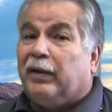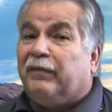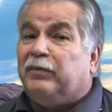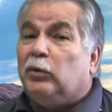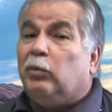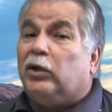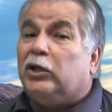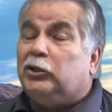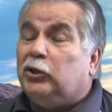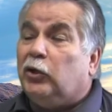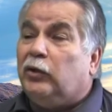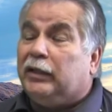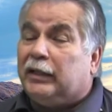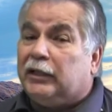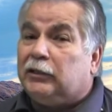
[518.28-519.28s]
But if you want to
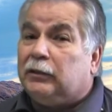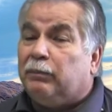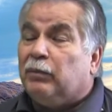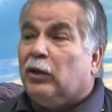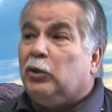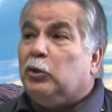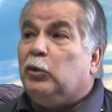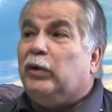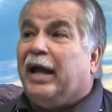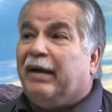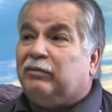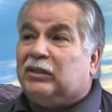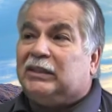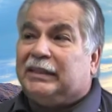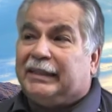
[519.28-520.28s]
do this, you
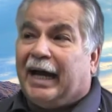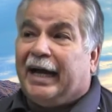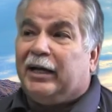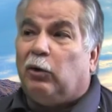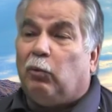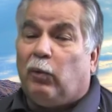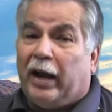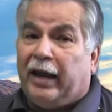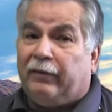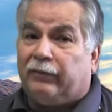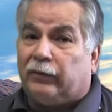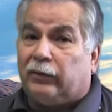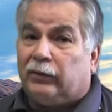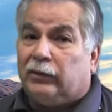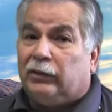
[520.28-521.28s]
have to sign a
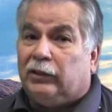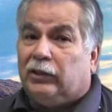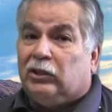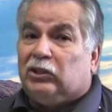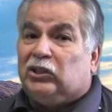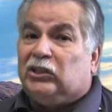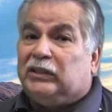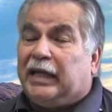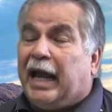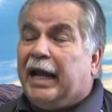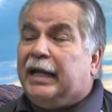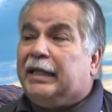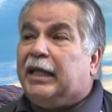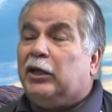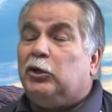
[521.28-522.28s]
waiver
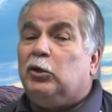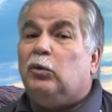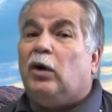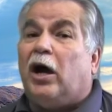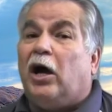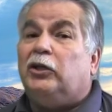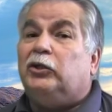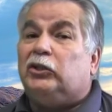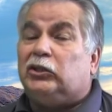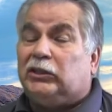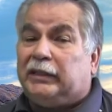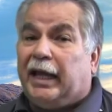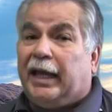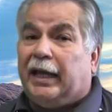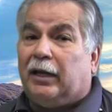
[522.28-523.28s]
stating that you
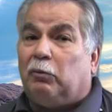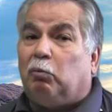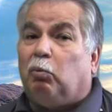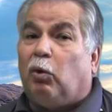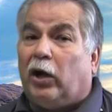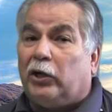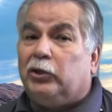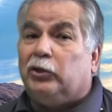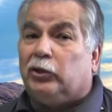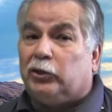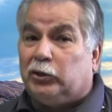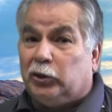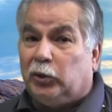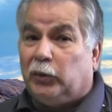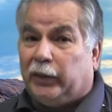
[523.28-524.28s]
understand what
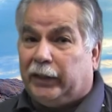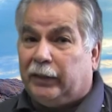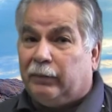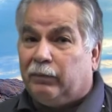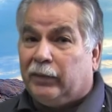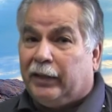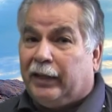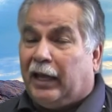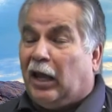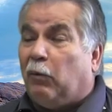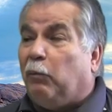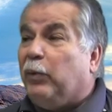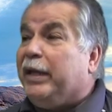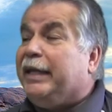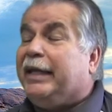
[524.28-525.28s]
you're doing,
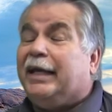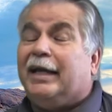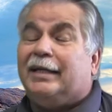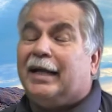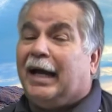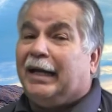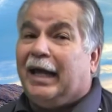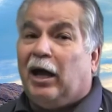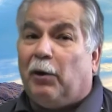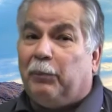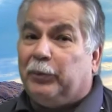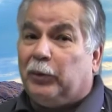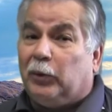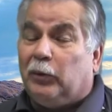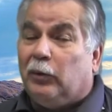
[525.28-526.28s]
and we cannot
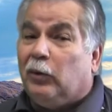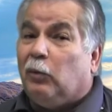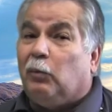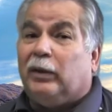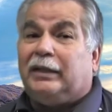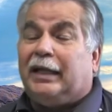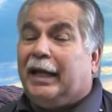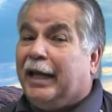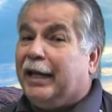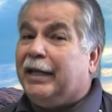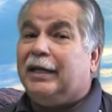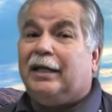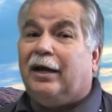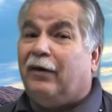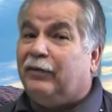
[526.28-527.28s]
help you with
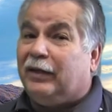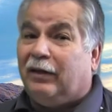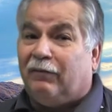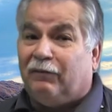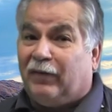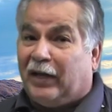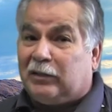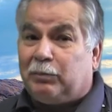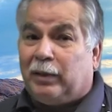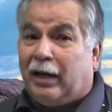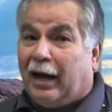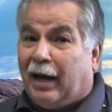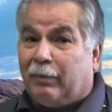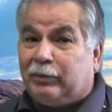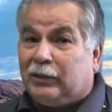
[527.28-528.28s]
any of the
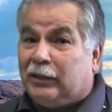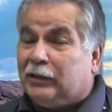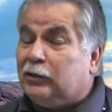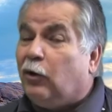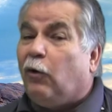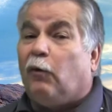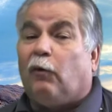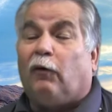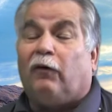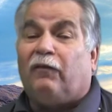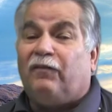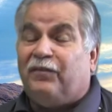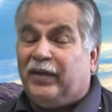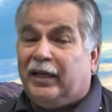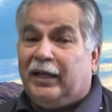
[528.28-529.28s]
investment options
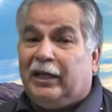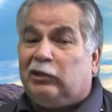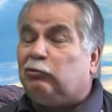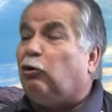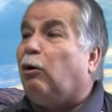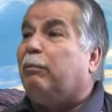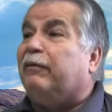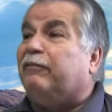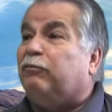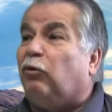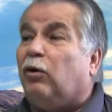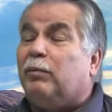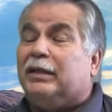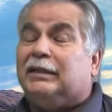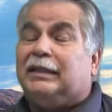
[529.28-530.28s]
or fees or
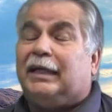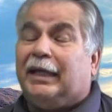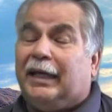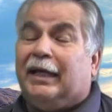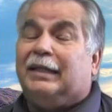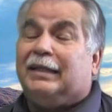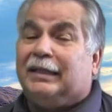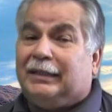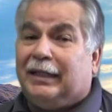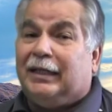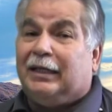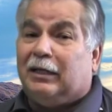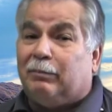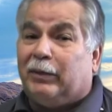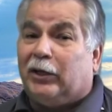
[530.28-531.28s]
performance in the
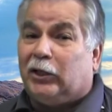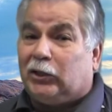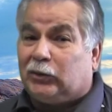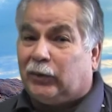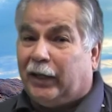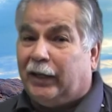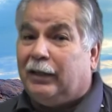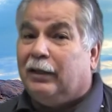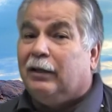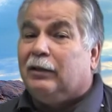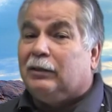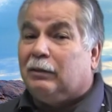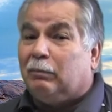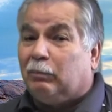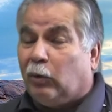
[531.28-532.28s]
TD Ameritrade
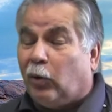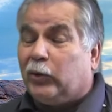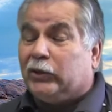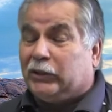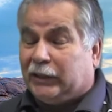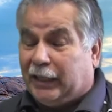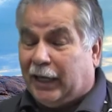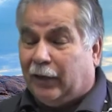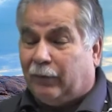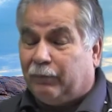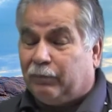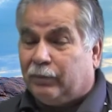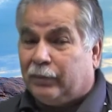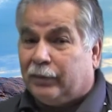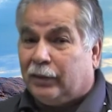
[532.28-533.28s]
brokerage
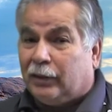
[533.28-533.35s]
account.